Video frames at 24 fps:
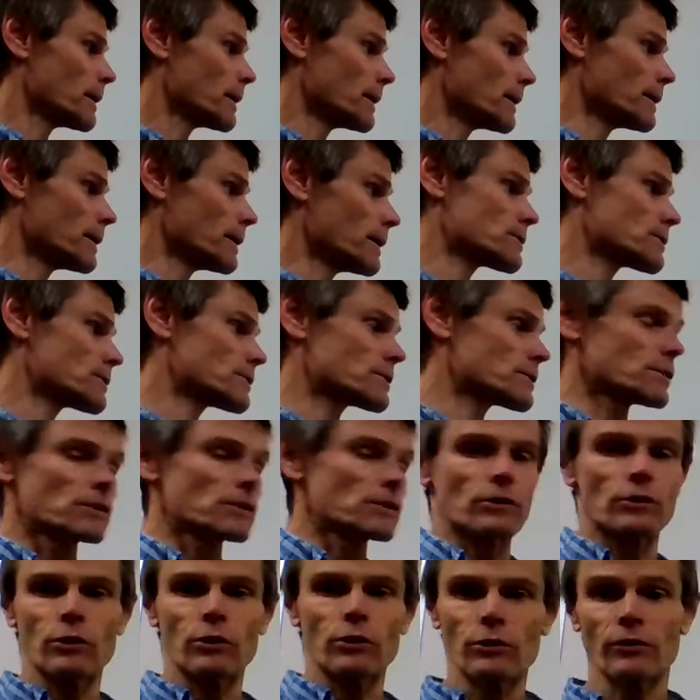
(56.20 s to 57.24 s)
it
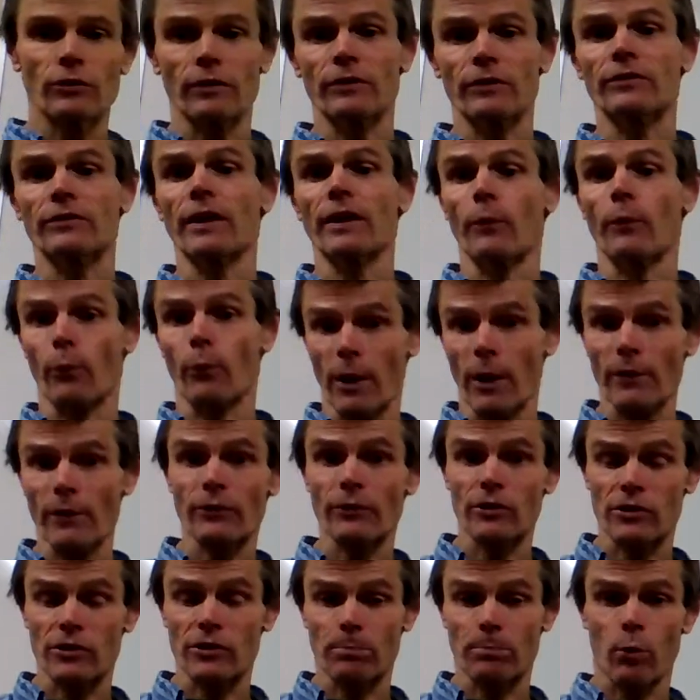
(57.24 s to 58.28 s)
uses a
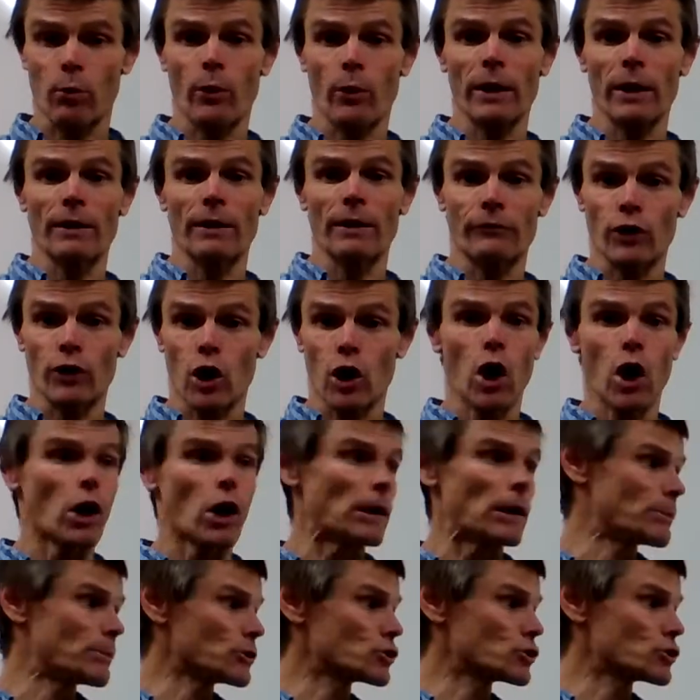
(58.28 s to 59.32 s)
reference point of the
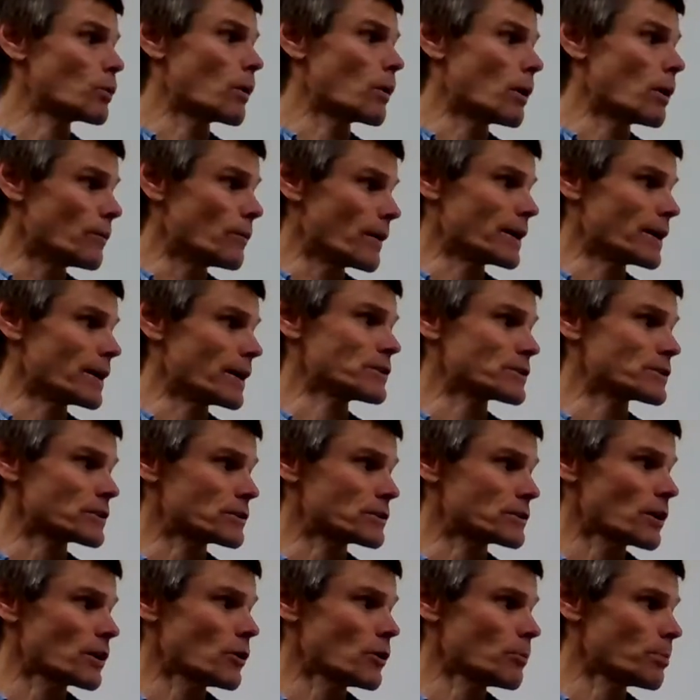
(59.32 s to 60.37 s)
carbon 12
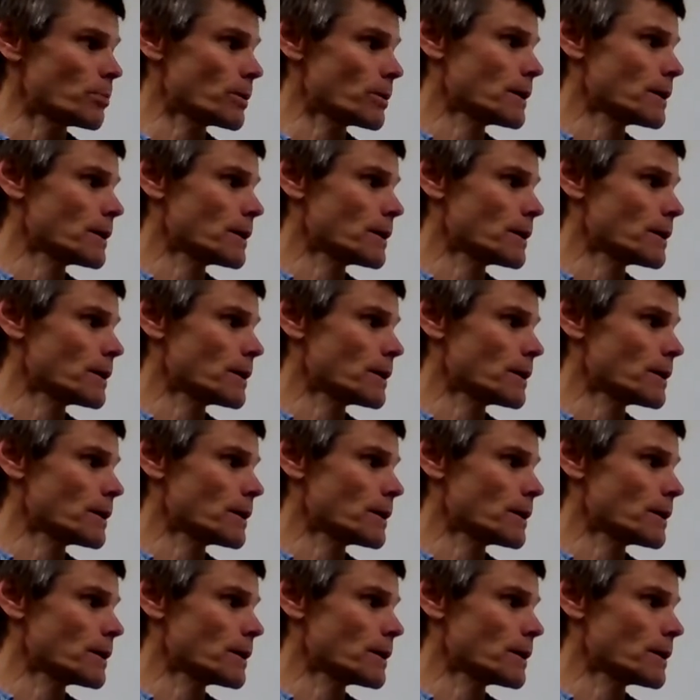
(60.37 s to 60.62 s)
isotope,